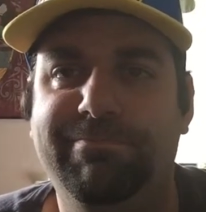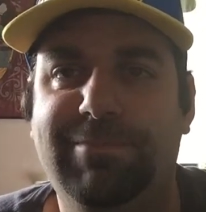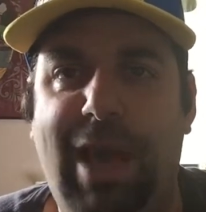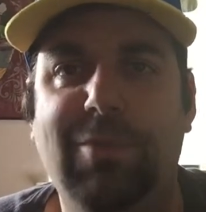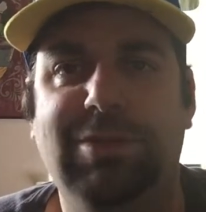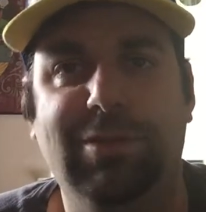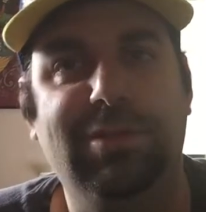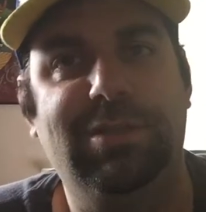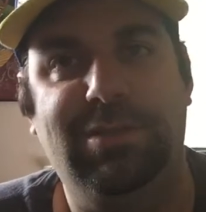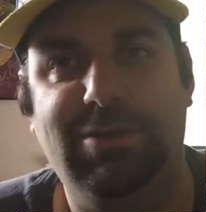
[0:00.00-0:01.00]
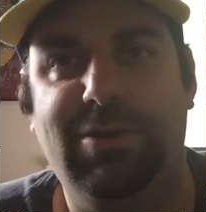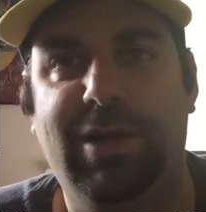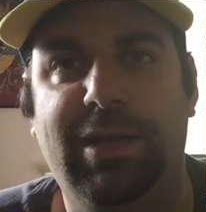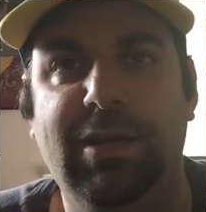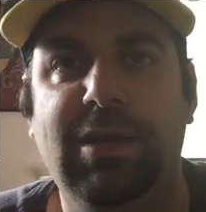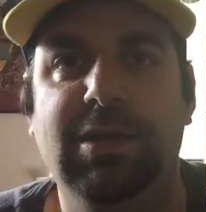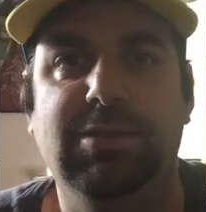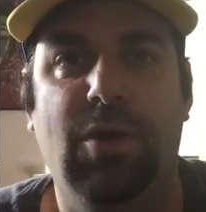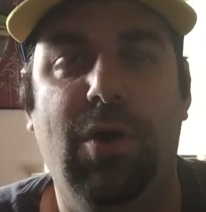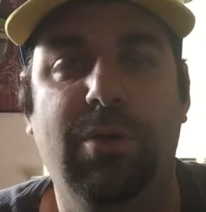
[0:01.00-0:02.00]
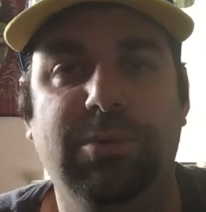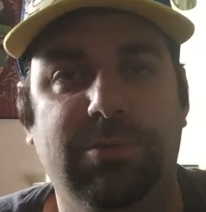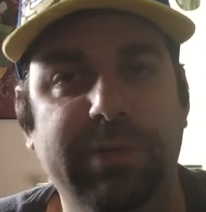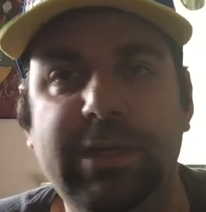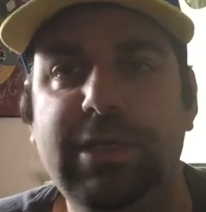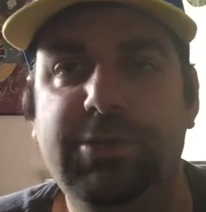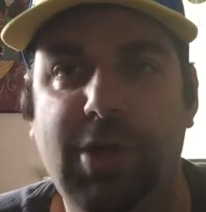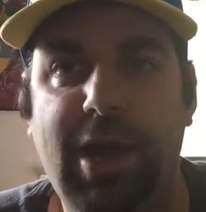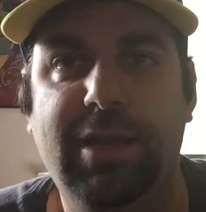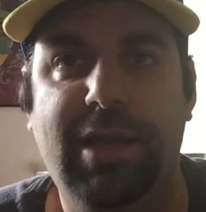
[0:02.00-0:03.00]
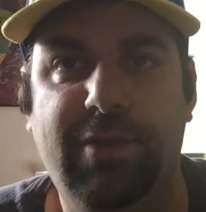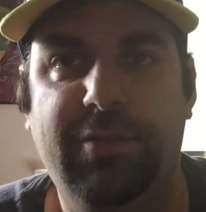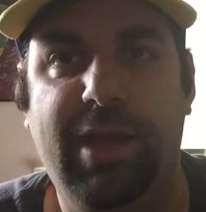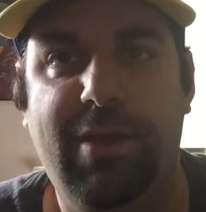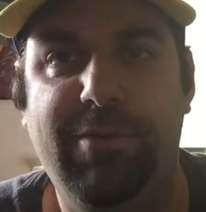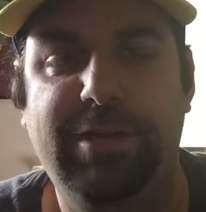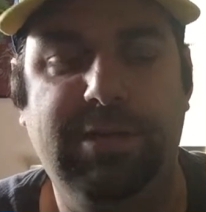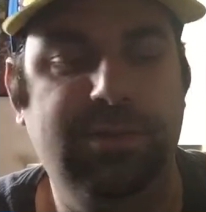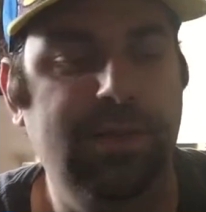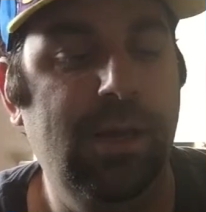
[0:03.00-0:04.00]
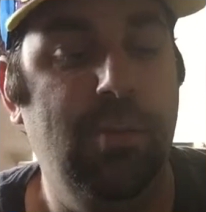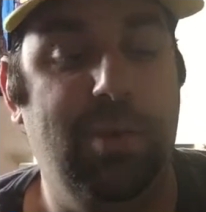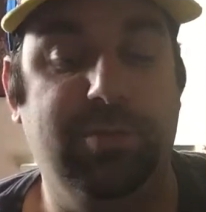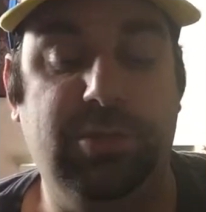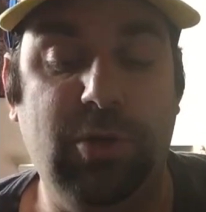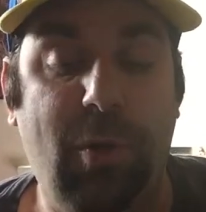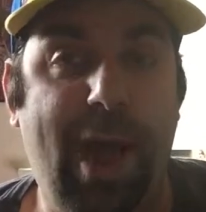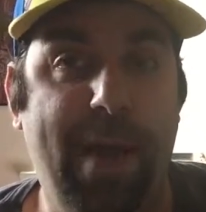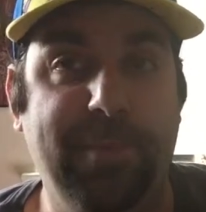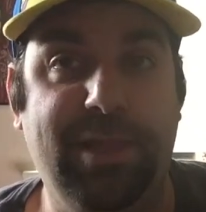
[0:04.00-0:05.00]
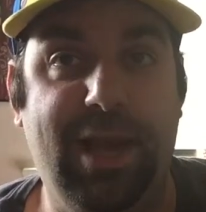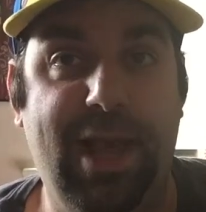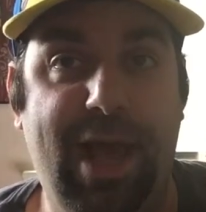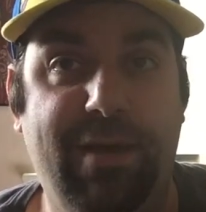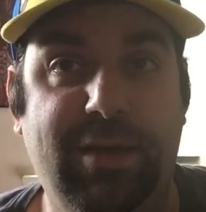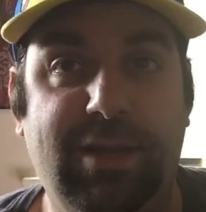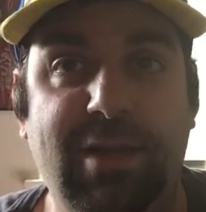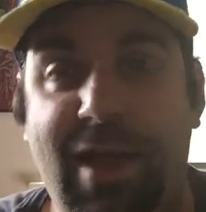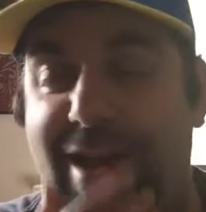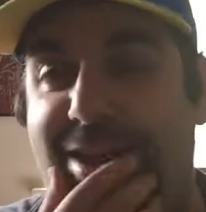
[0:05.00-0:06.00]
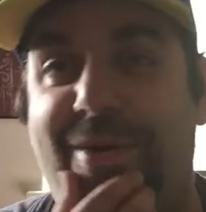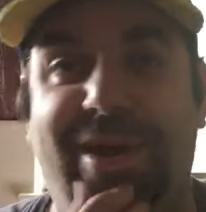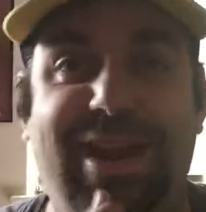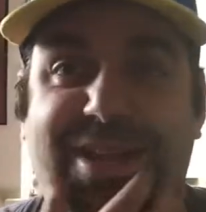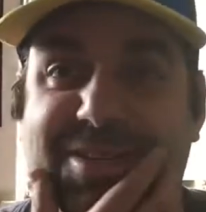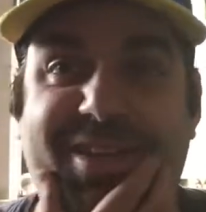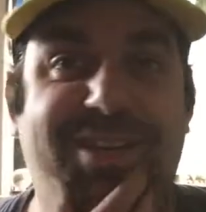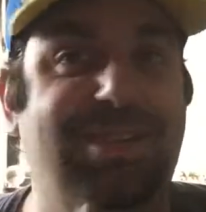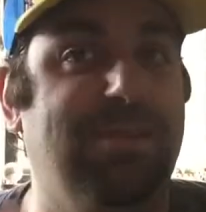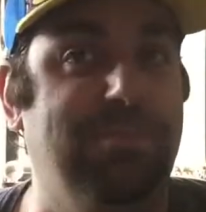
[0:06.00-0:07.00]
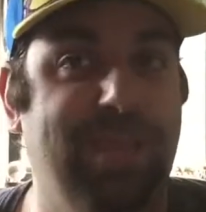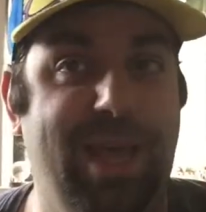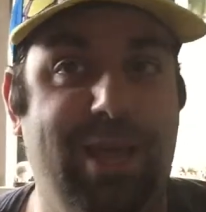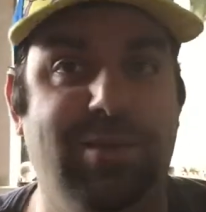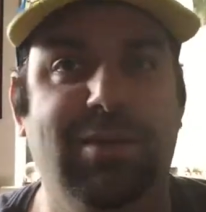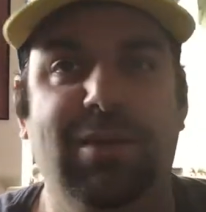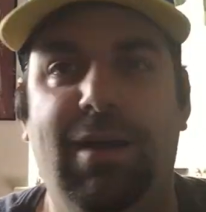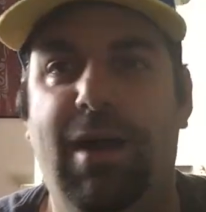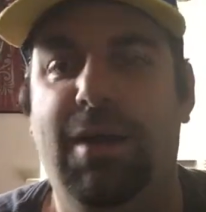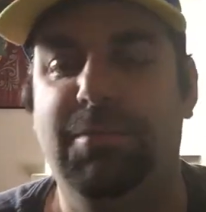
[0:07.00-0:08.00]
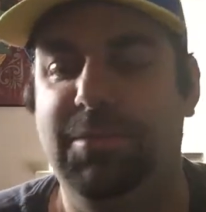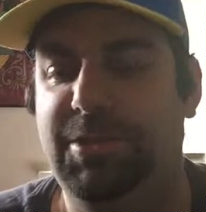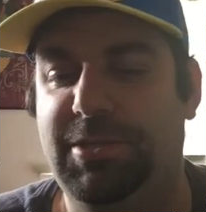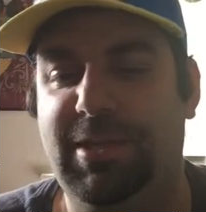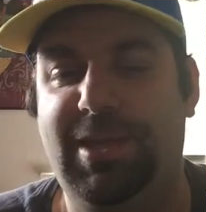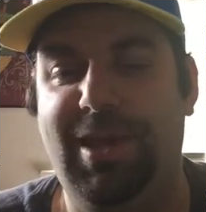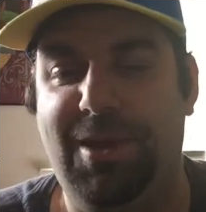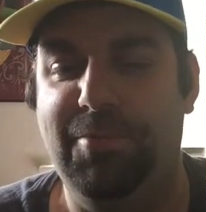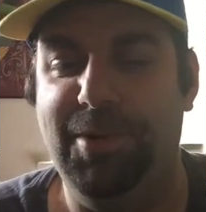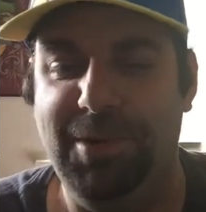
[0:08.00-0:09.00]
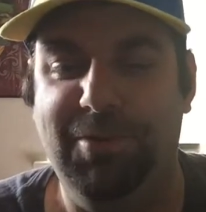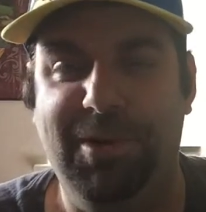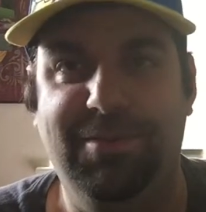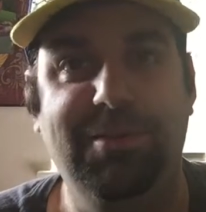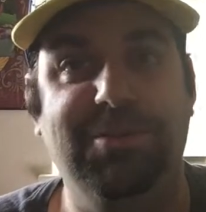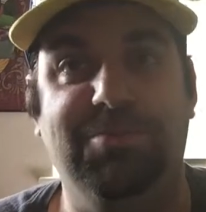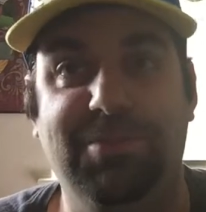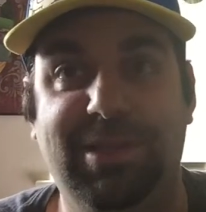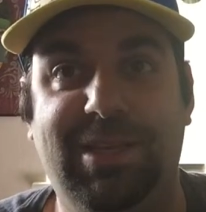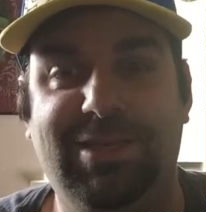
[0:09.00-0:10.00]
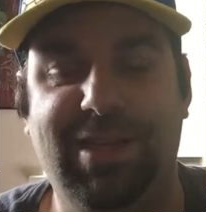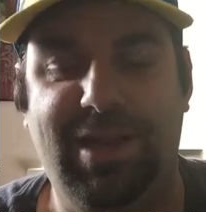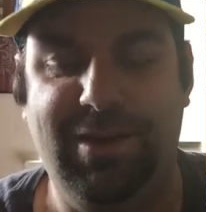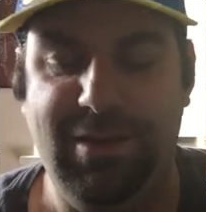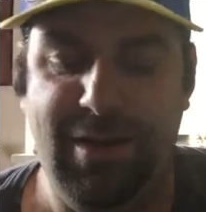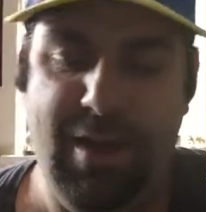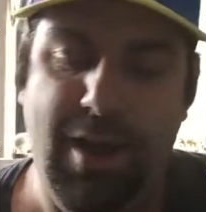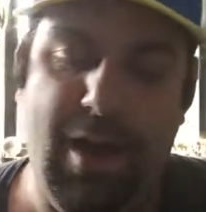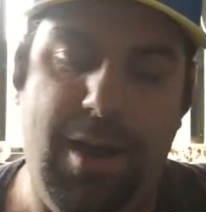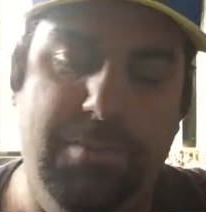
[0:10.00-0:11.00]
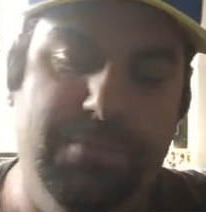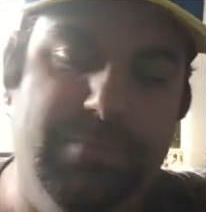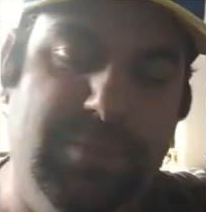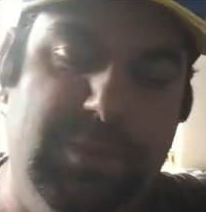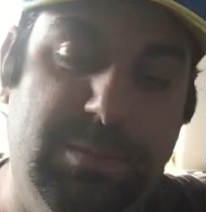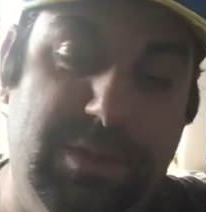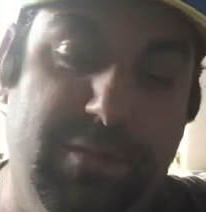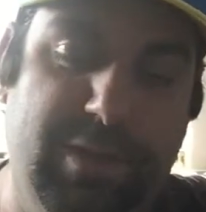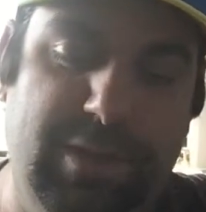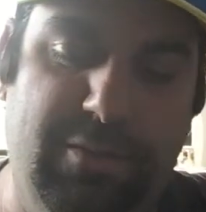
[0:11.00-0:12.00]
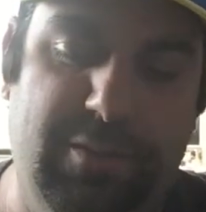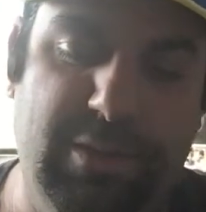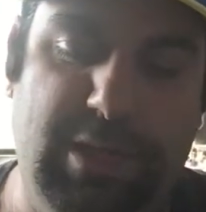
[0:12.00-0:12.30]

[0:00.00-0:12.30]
that was a little disconcerting. So it was a really trying day for that reason, but I'm so happy that I have it, and now I can actually get to some playing, which is the thing I really want to do because I'm really excited, specifically for the